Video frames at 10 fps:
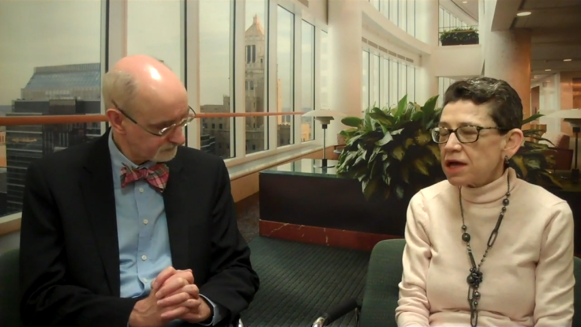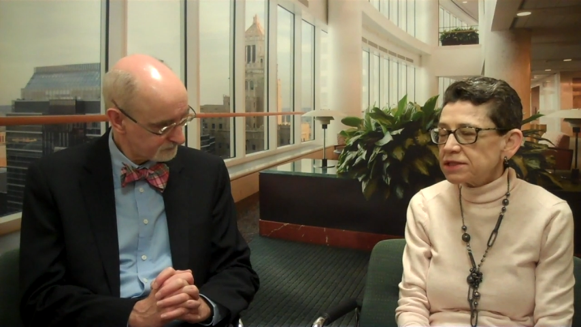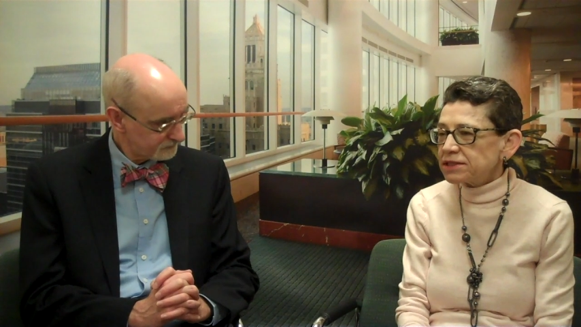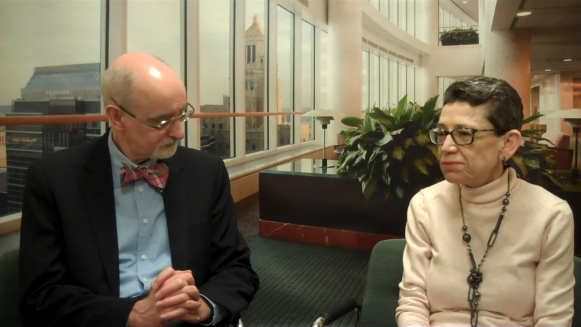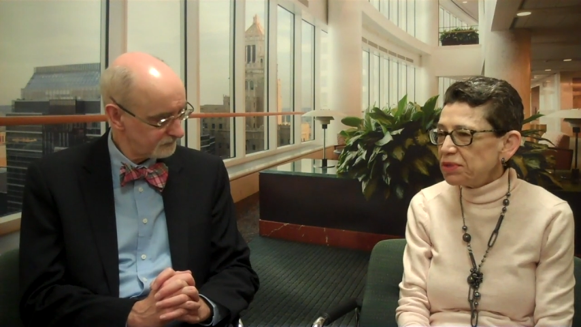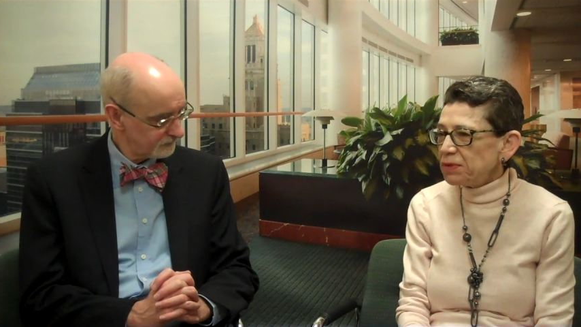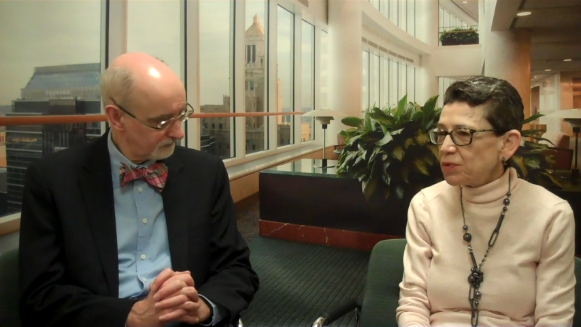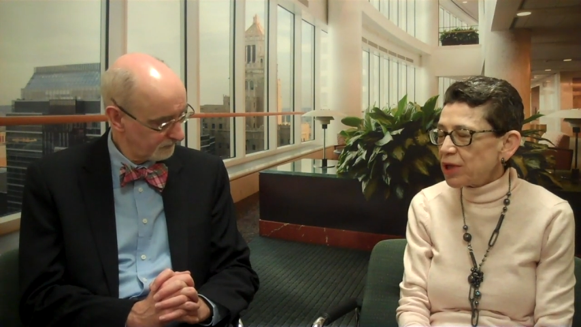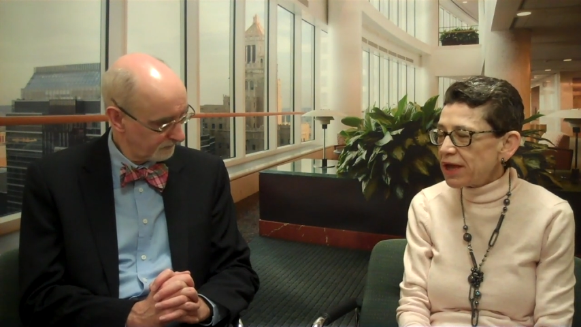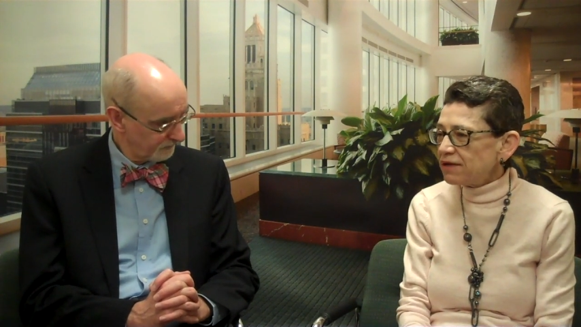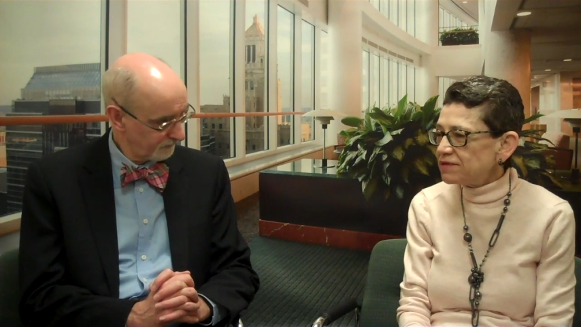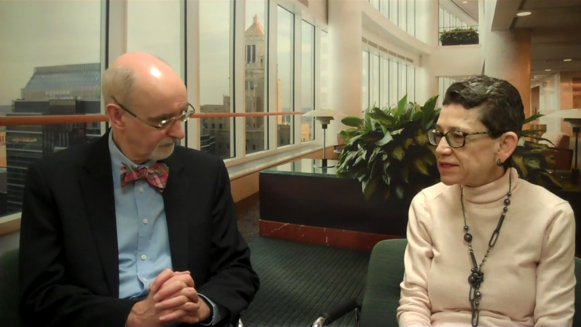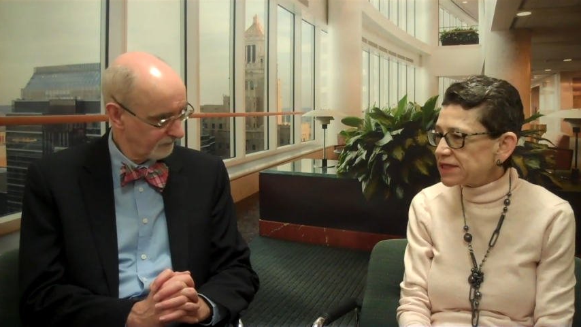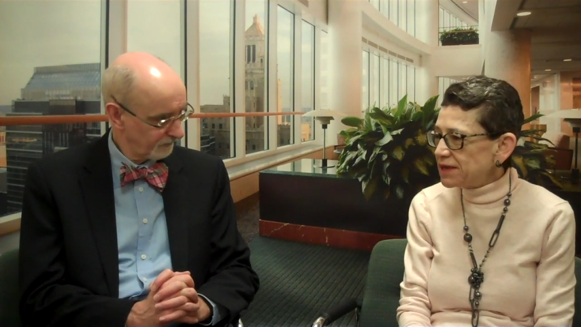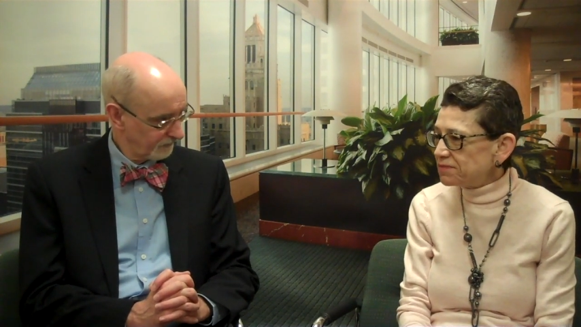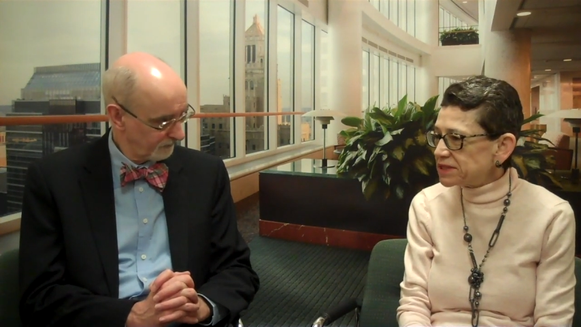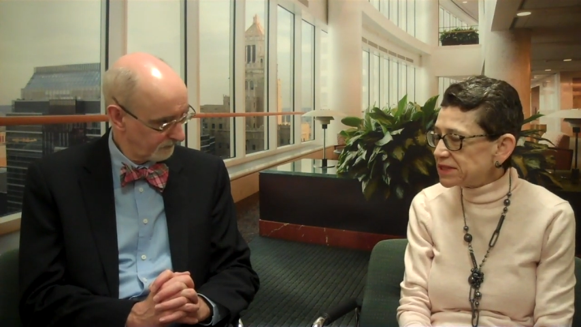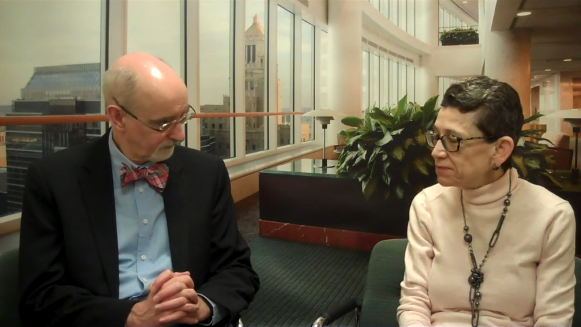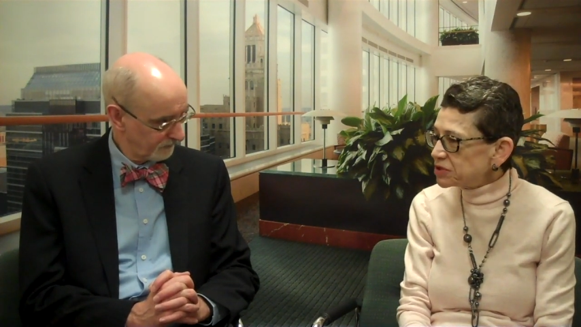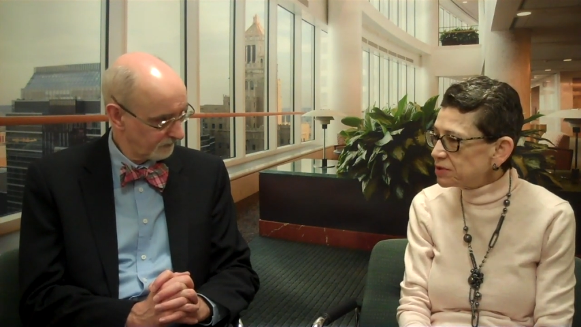Speaker 1: Uh, some people have the same
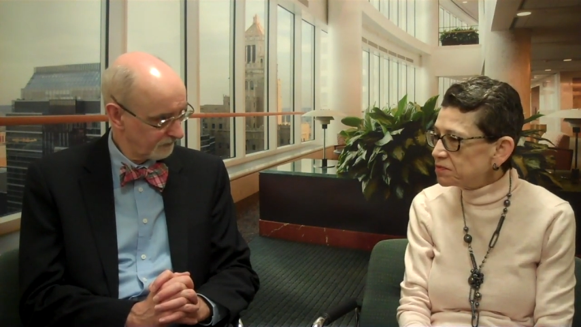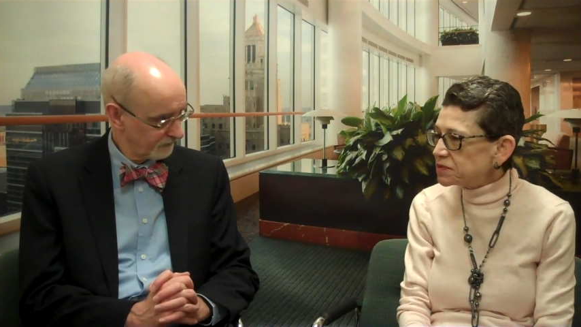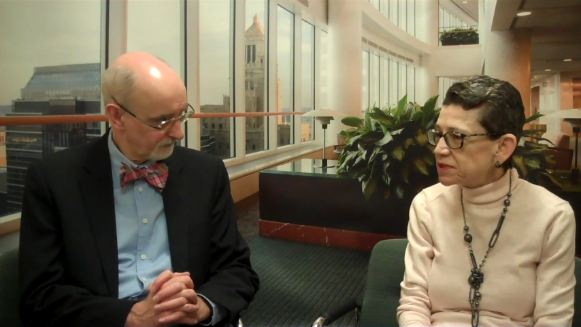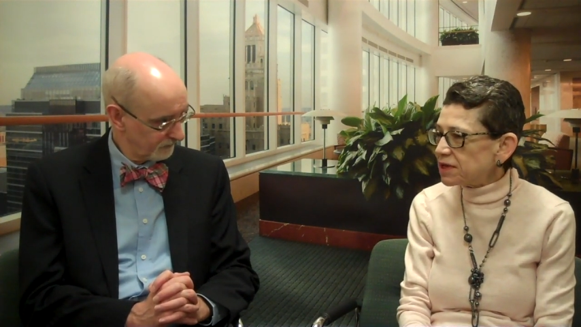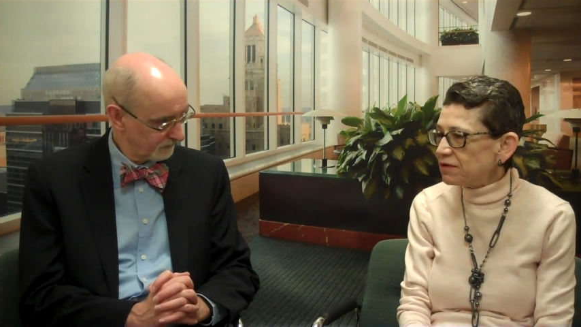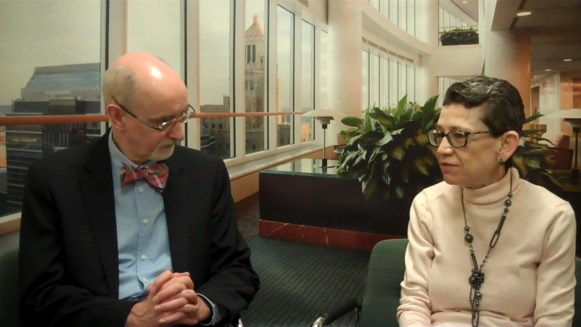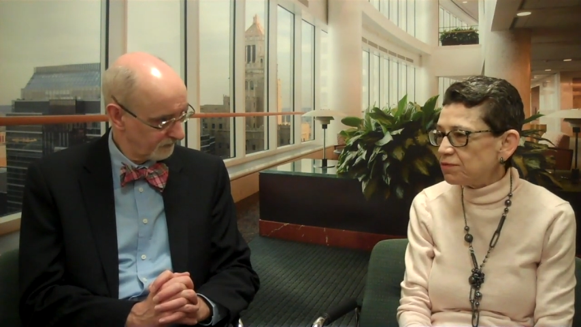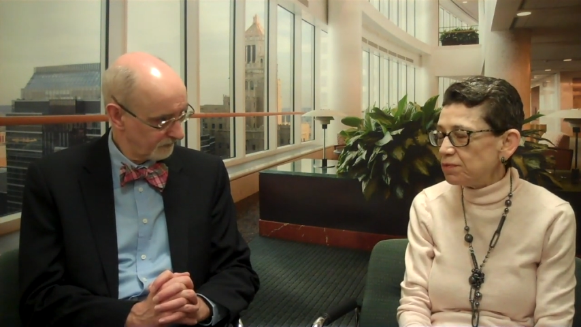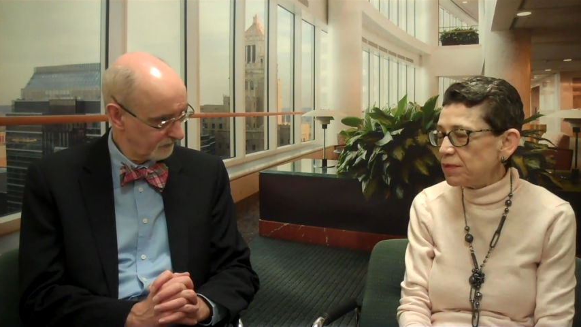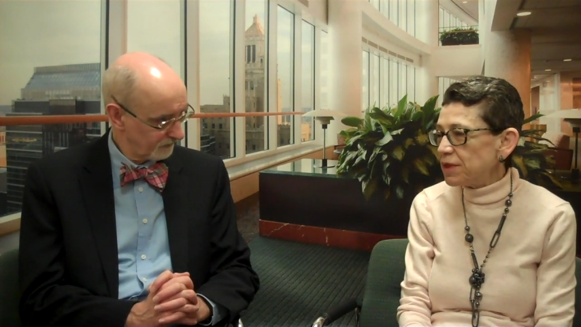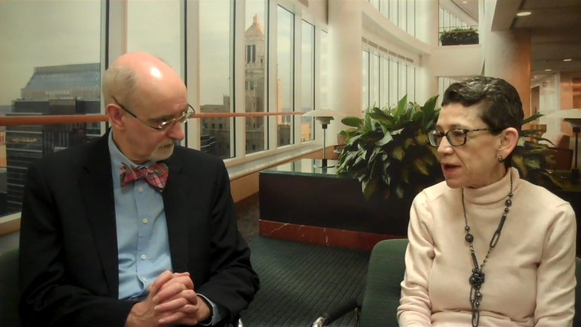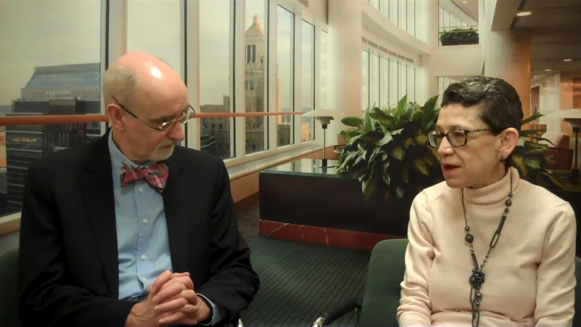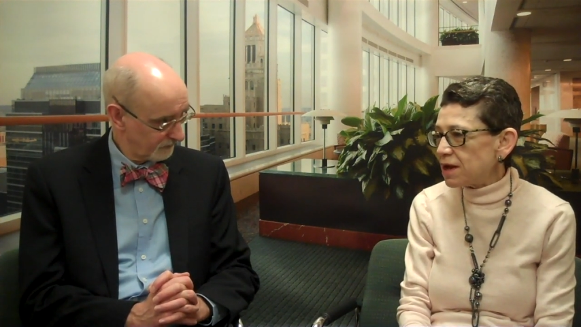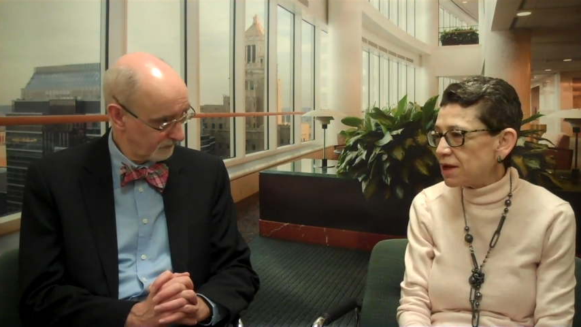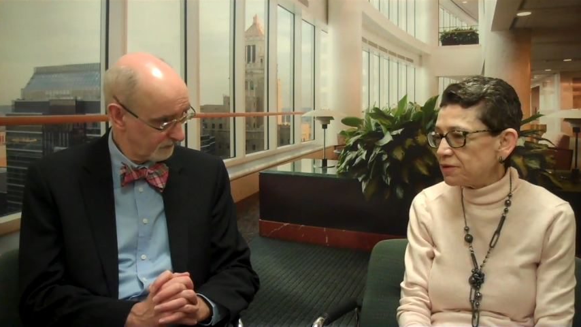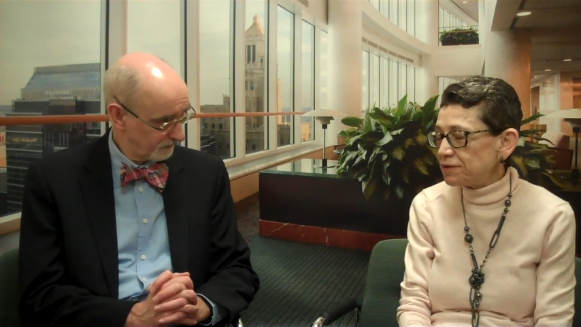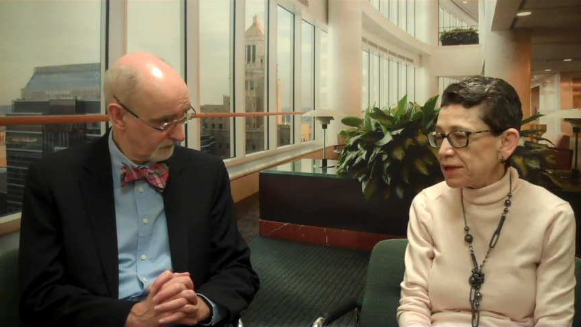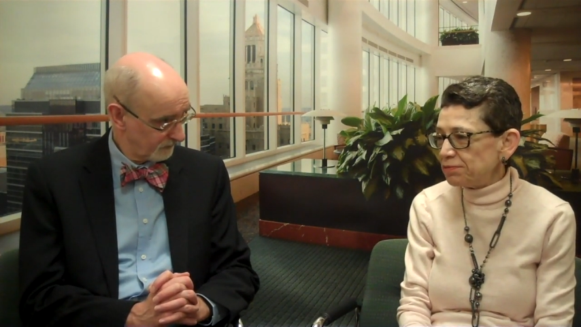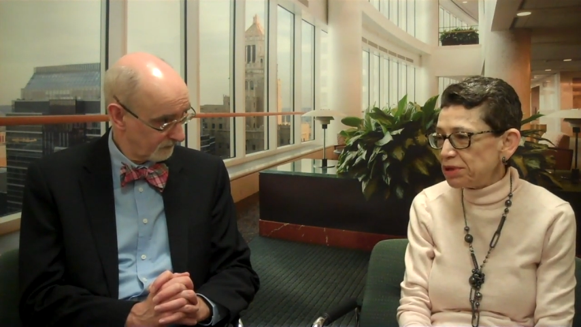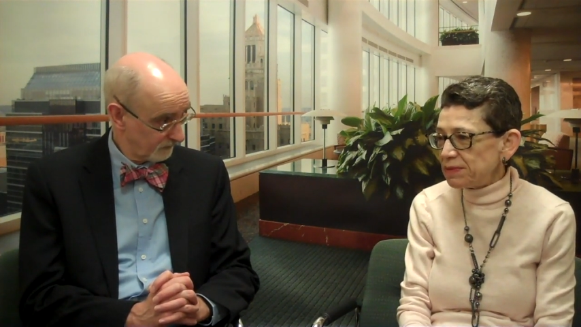symptoms of the, uh,
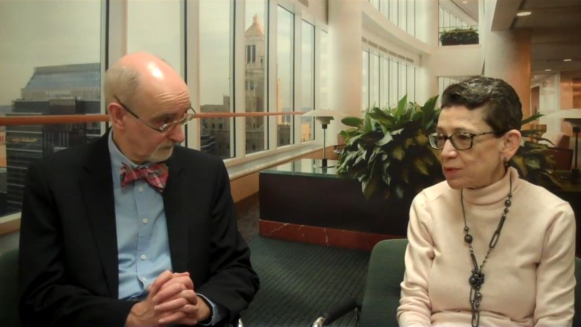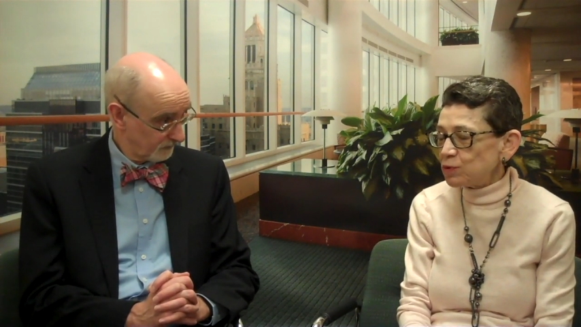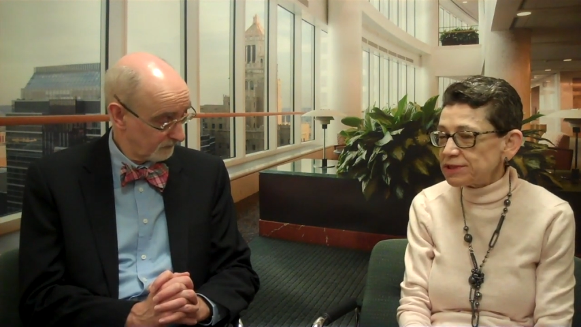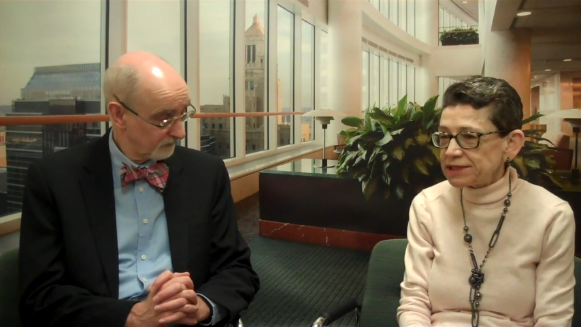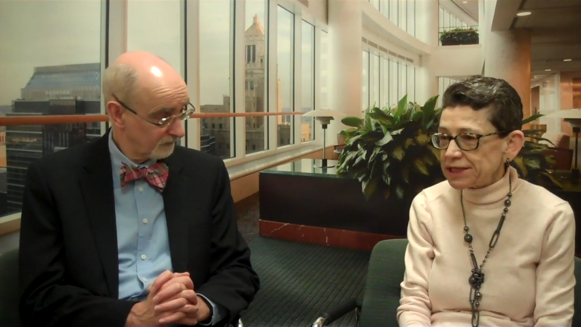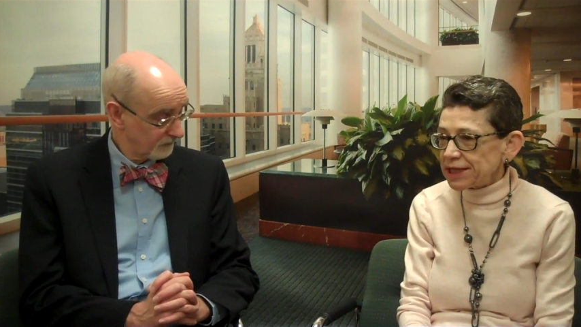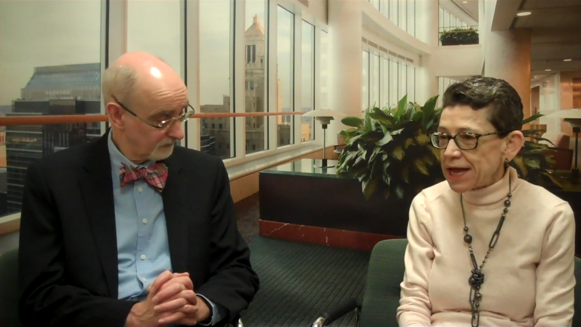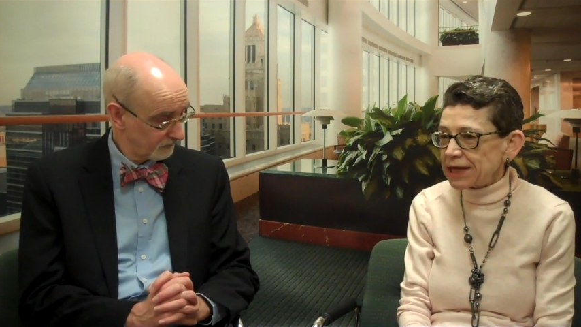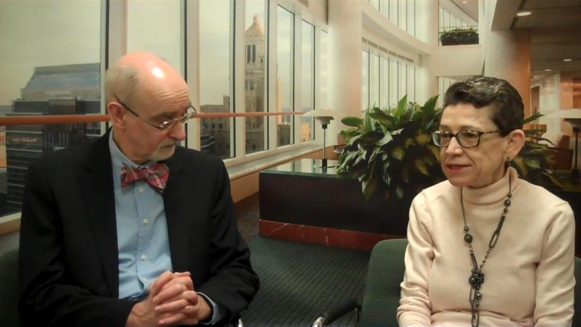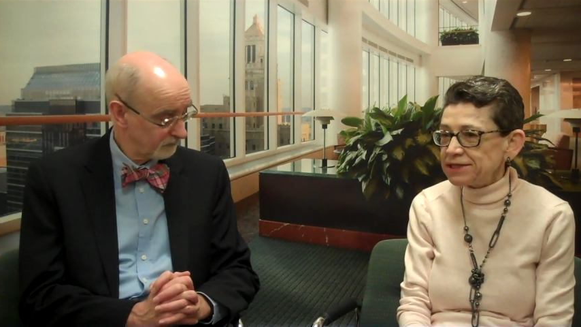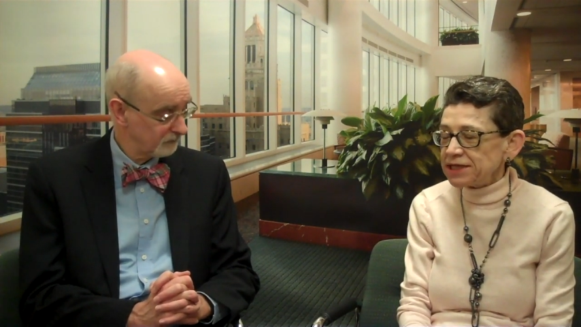that people with celiac mm-hmm.